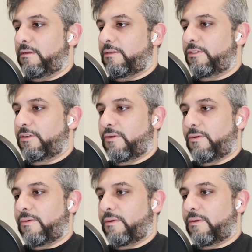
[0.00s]

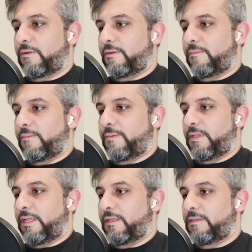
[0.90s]
Show
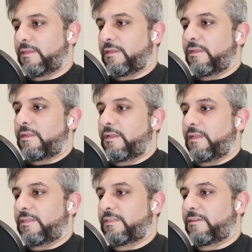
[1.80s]
complete
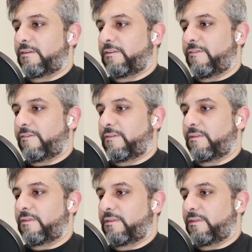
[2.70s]
list of
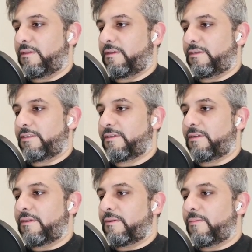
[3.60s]
Dutch
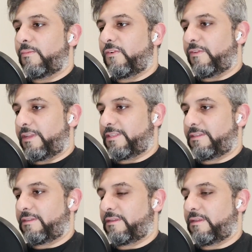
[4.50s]

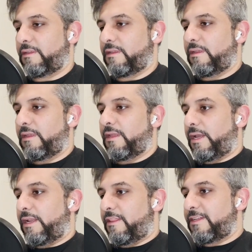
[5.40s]
movies.
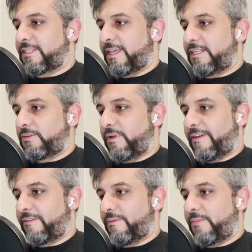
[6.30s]
And in this case, we
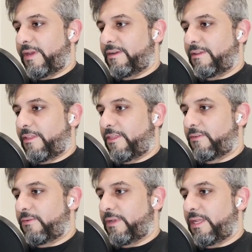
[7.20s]
have compared
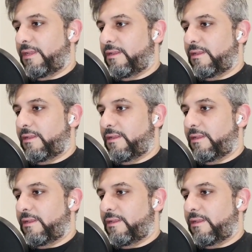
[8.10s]
3